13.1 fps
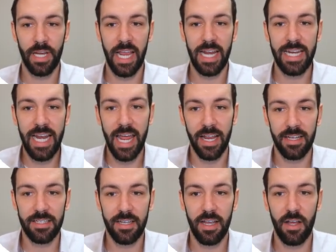
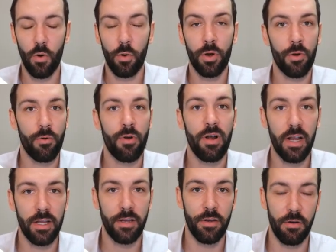connects, or
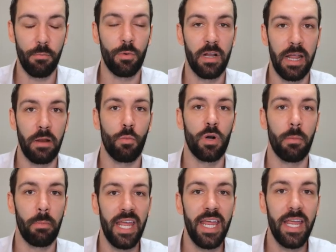what it would
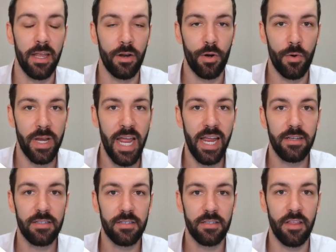appear
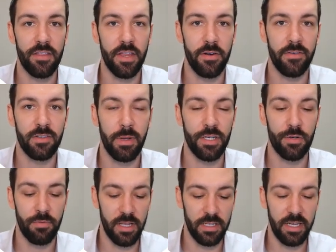creates the theory of
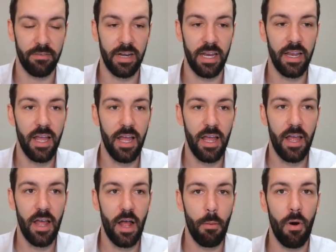special relativity
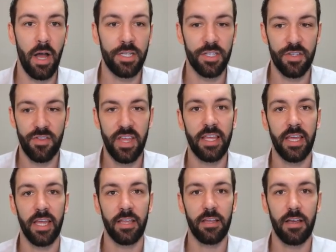by just
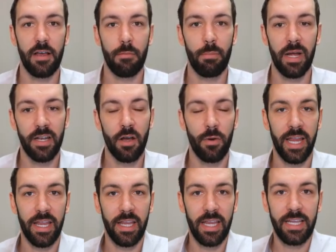thinking, but no,
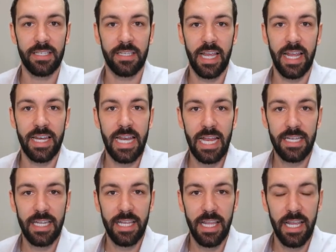he's
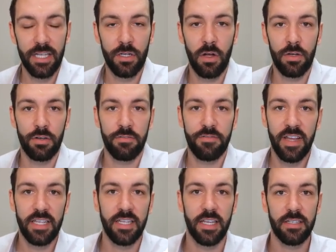connecting his knowledge of
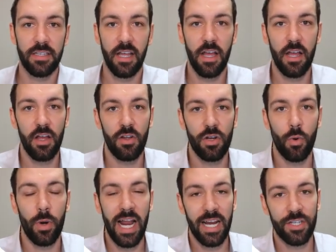physics
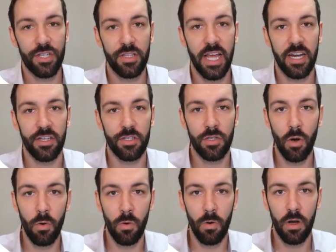to an action that he
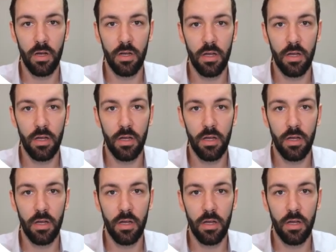saw.